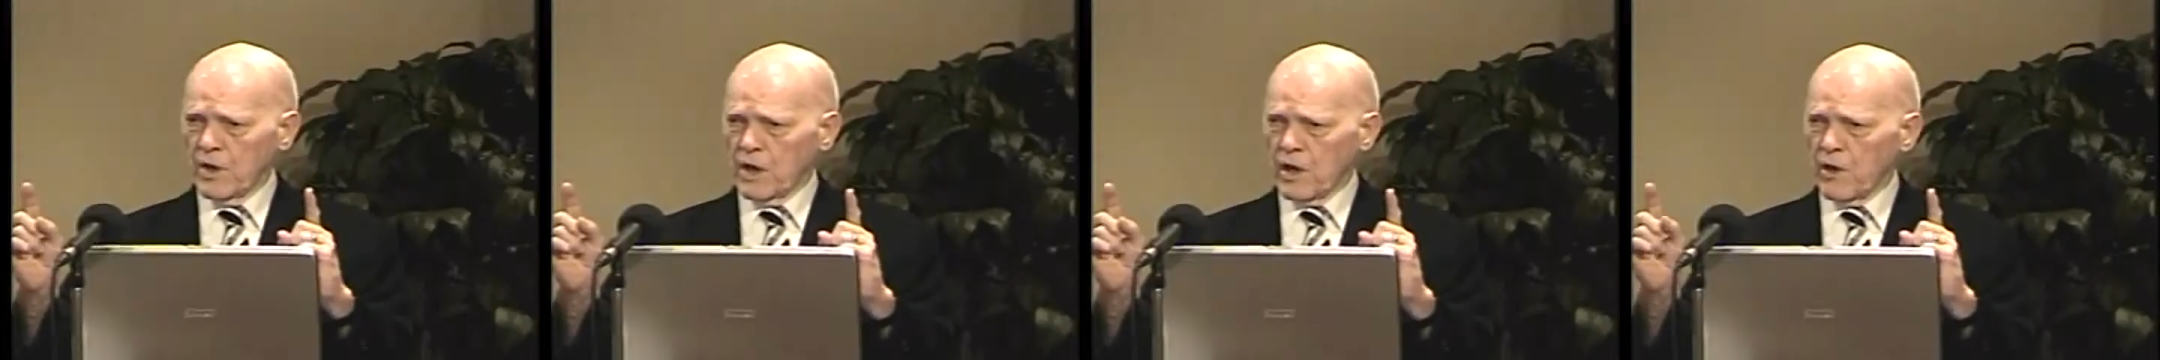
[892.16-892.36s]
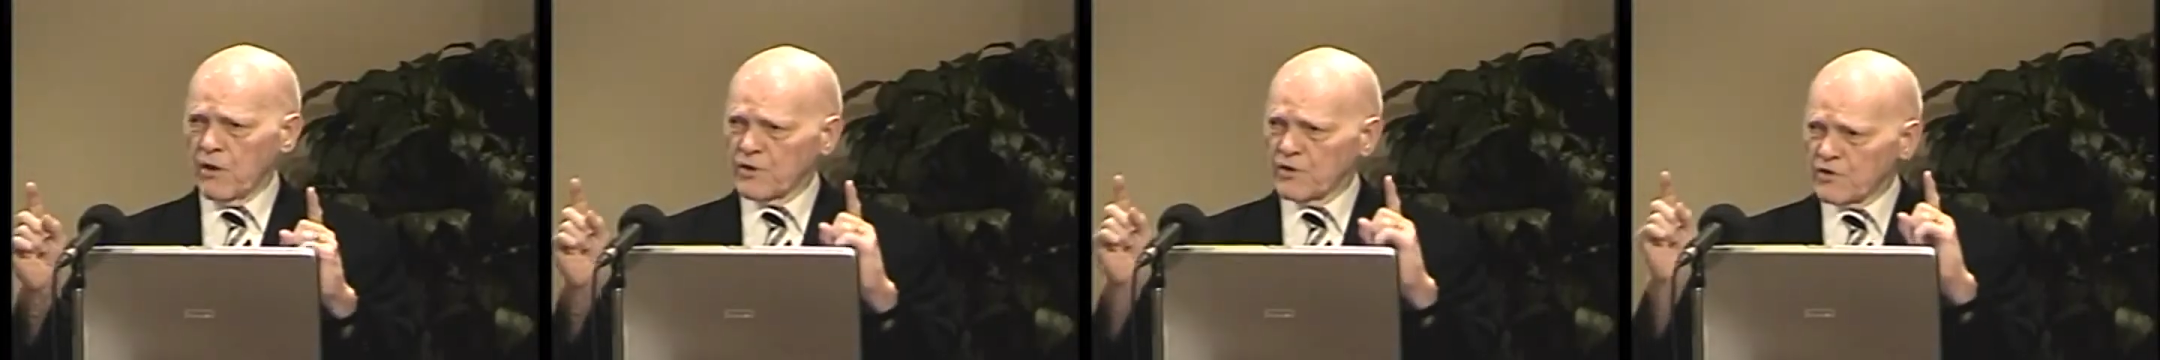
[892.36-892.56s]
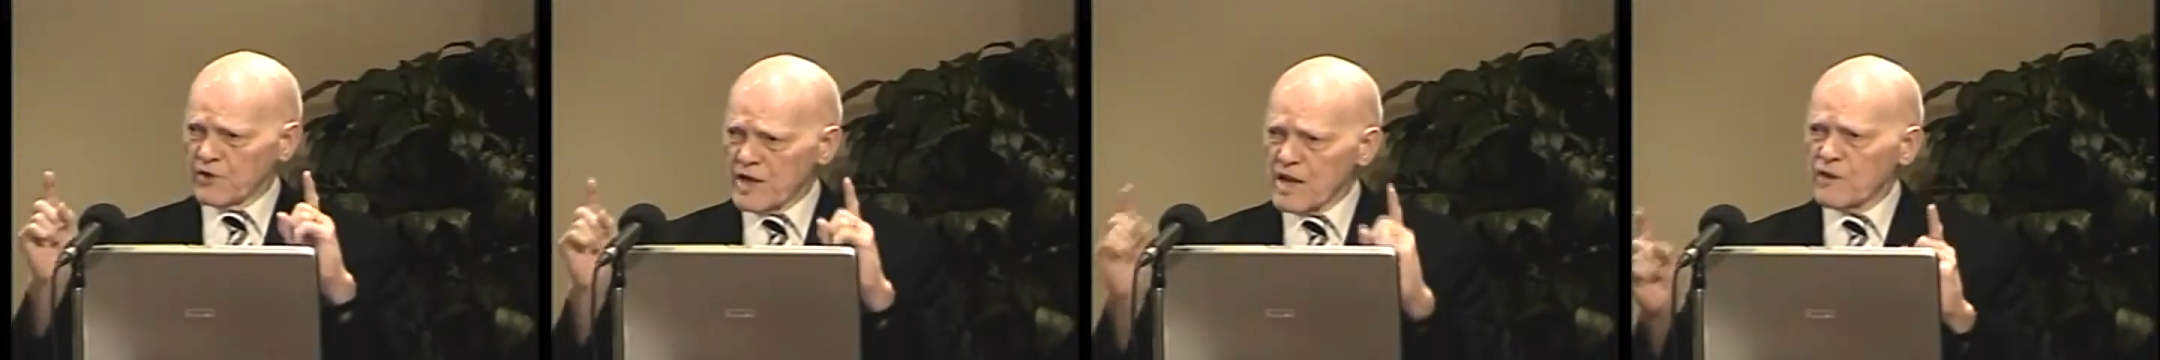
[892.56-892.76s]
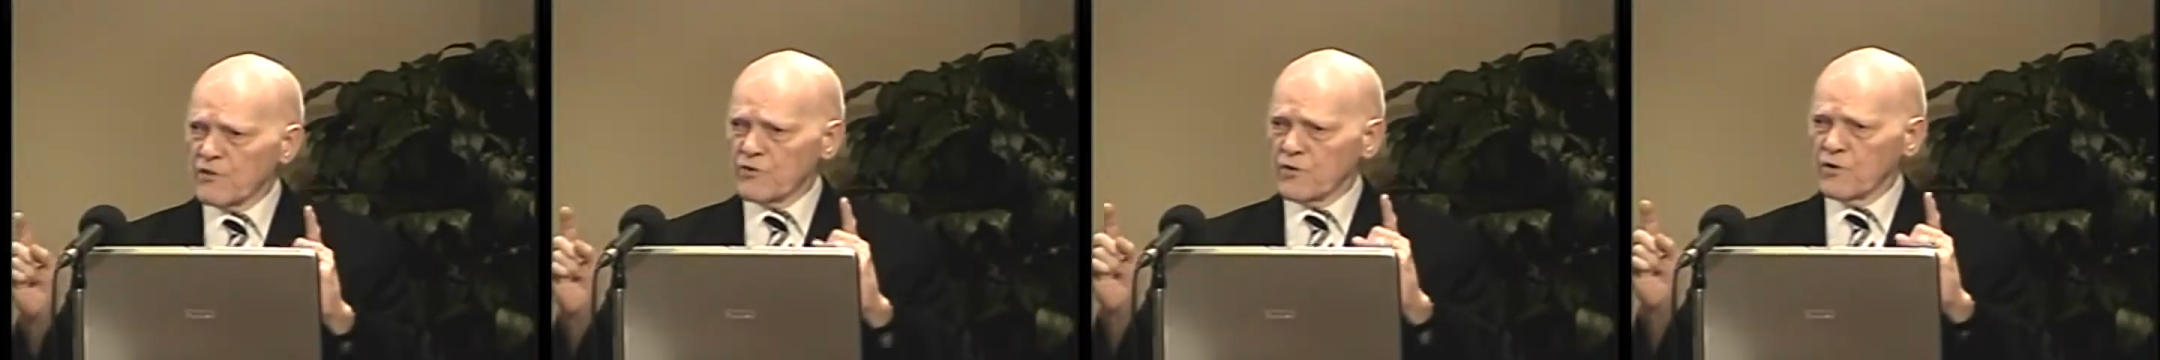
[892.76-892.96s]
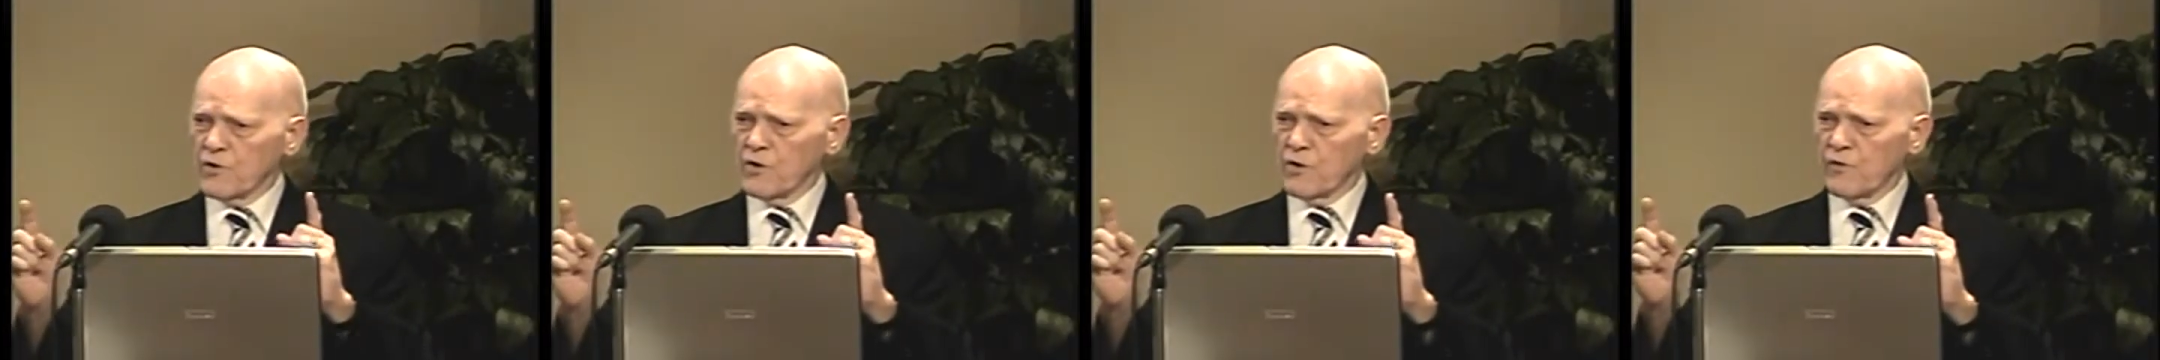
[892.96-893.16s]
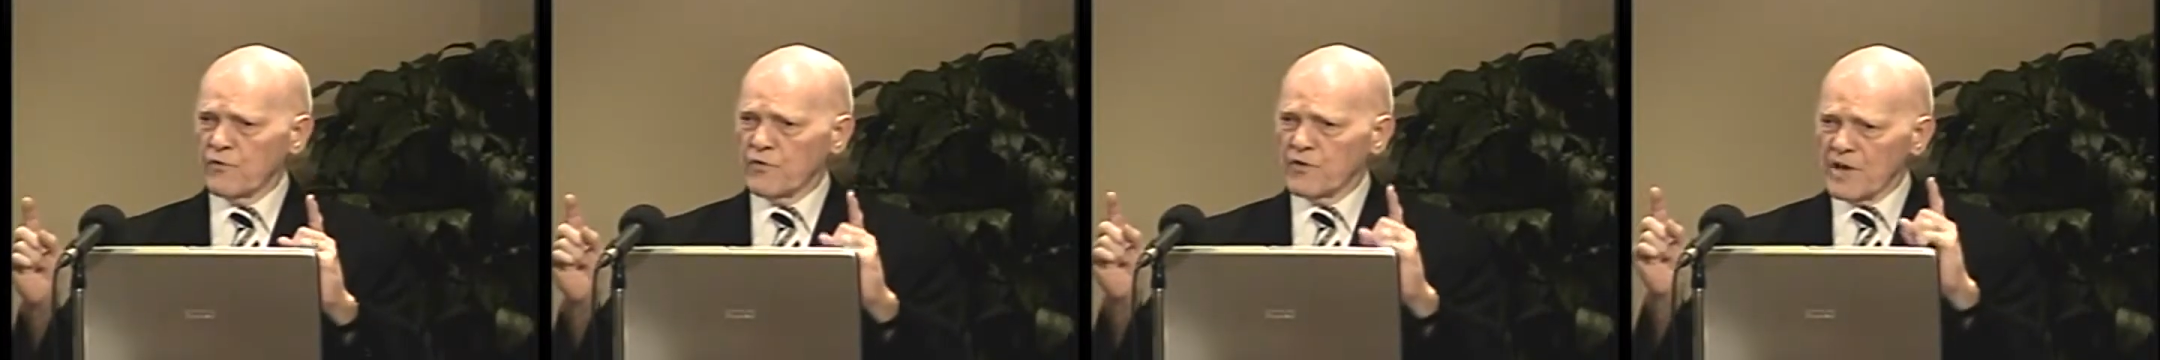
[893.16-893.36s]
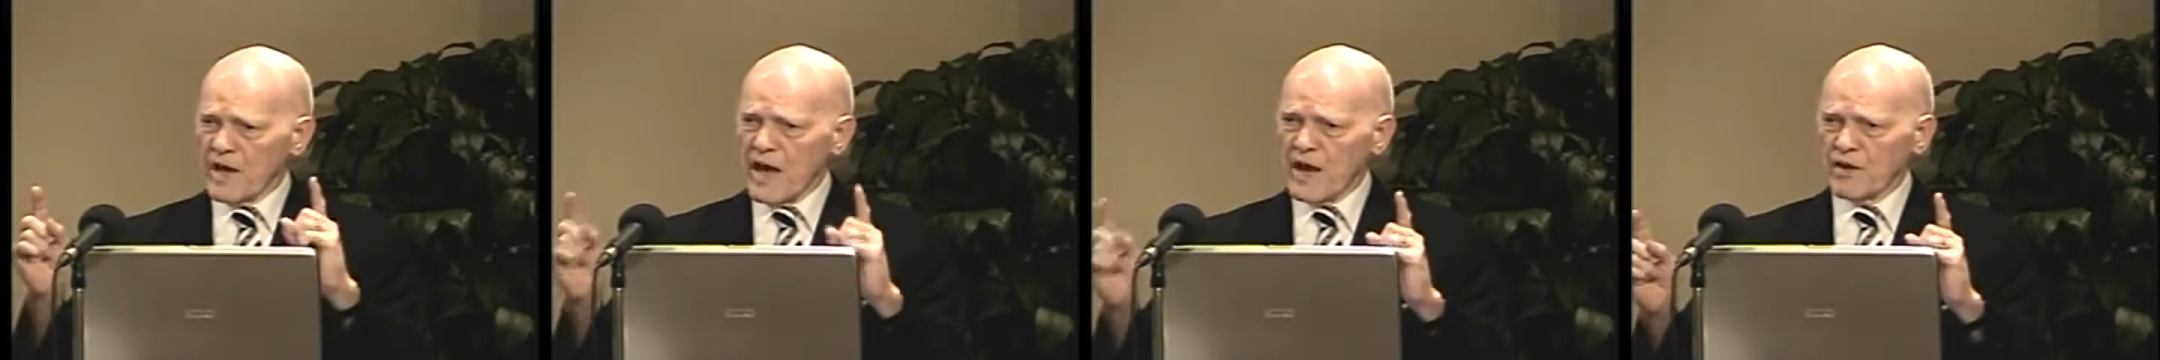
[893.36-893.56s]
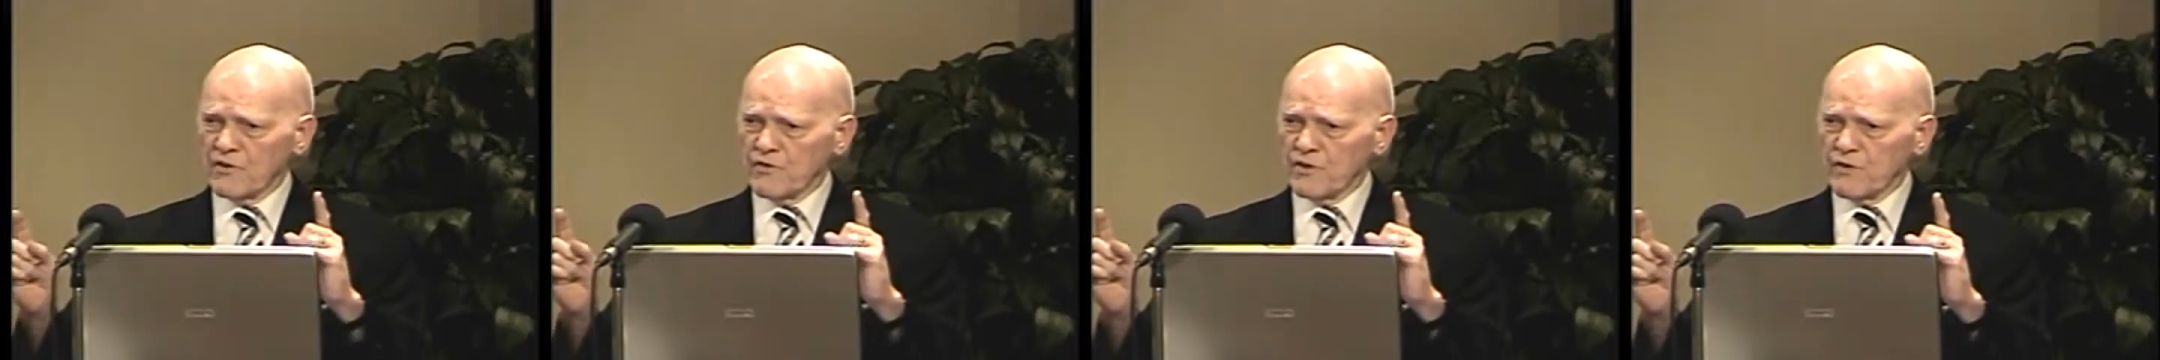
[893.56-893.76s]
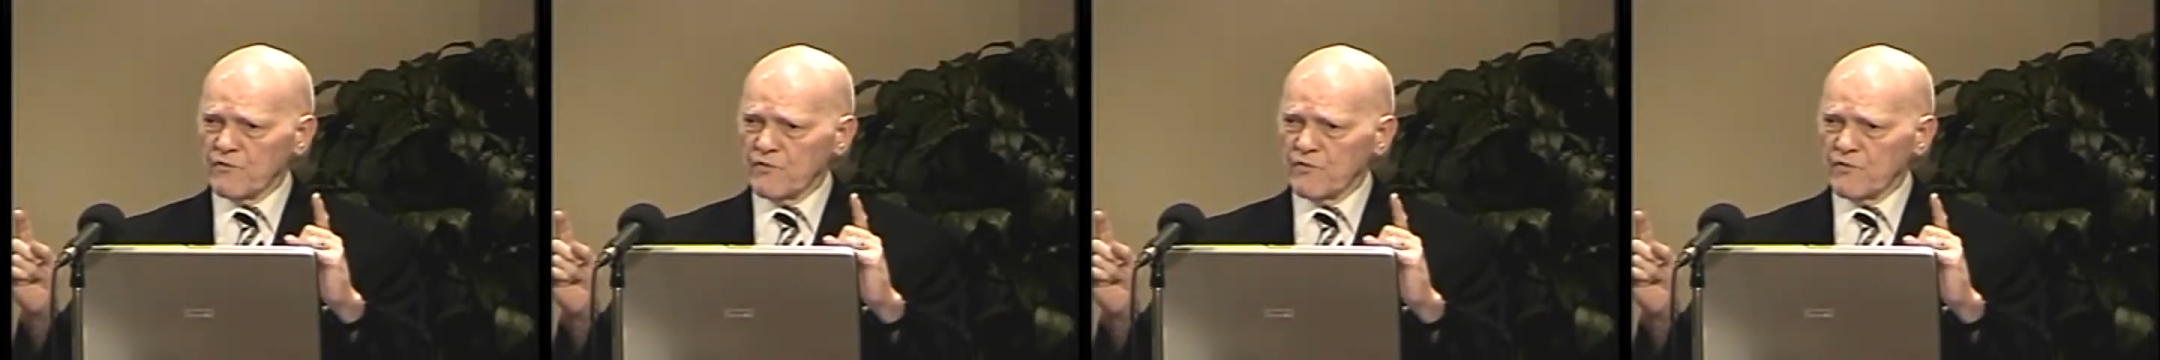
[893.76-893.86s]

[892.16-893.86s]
Now, a teacher of theology,